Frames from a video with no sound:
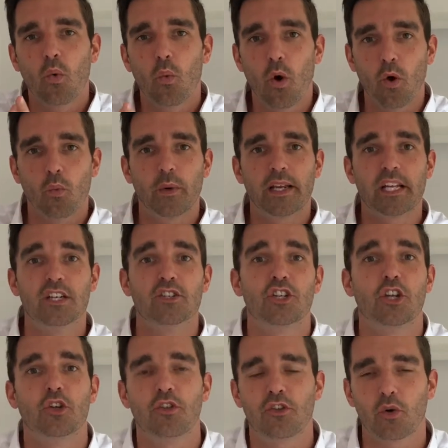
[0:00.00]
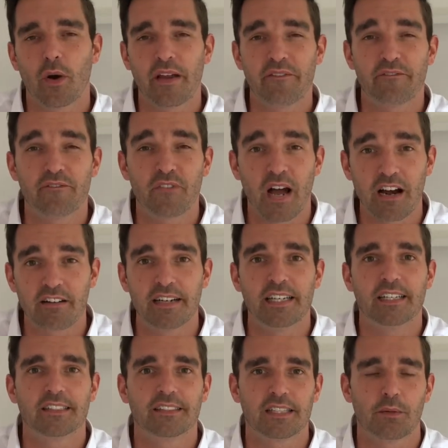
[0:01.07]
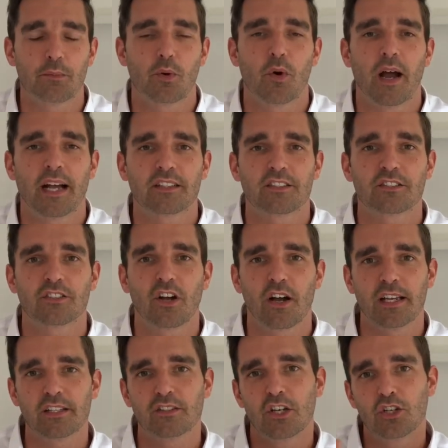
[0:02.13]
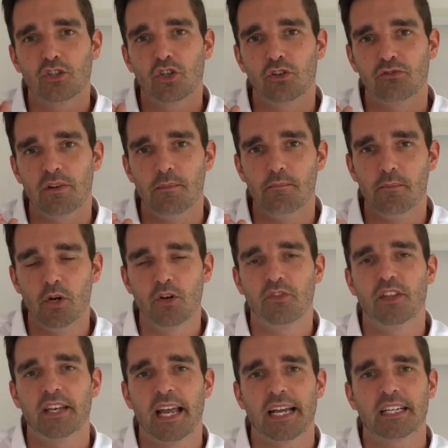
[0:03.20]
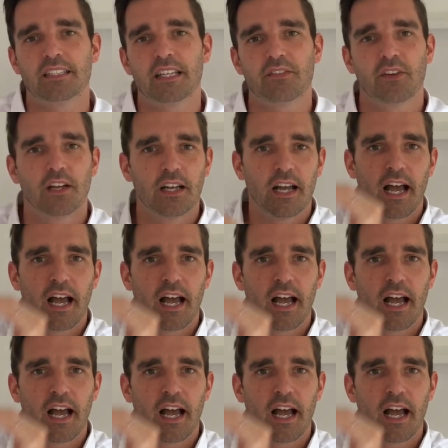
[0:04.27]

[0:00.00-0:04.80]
what we can do through a very simple exercise to remove the negative